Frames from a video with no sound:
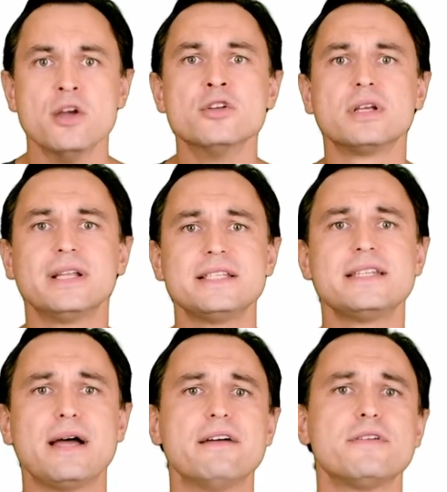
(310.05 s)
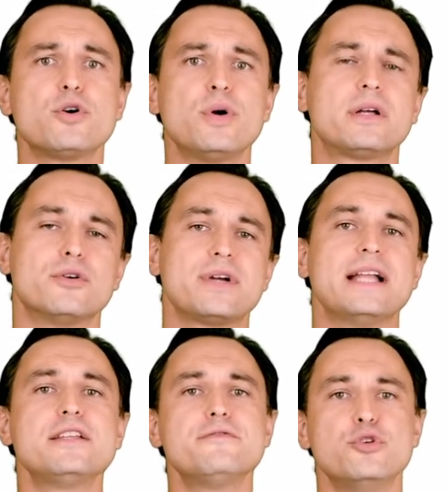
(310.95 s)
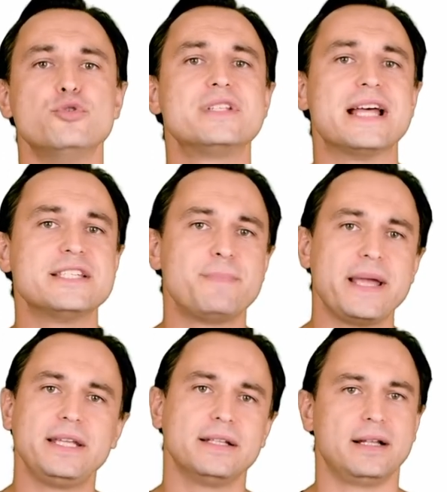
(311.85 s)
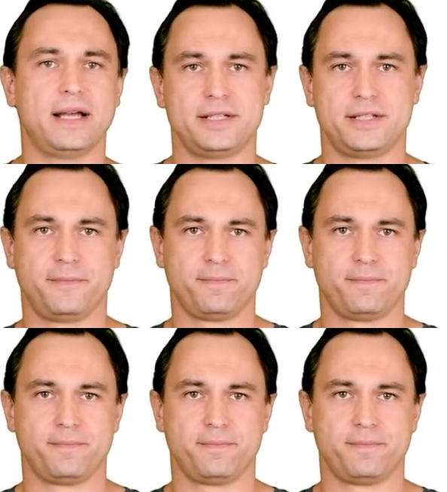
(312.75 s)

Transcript: So let's now have a quick look at diffused and specular light.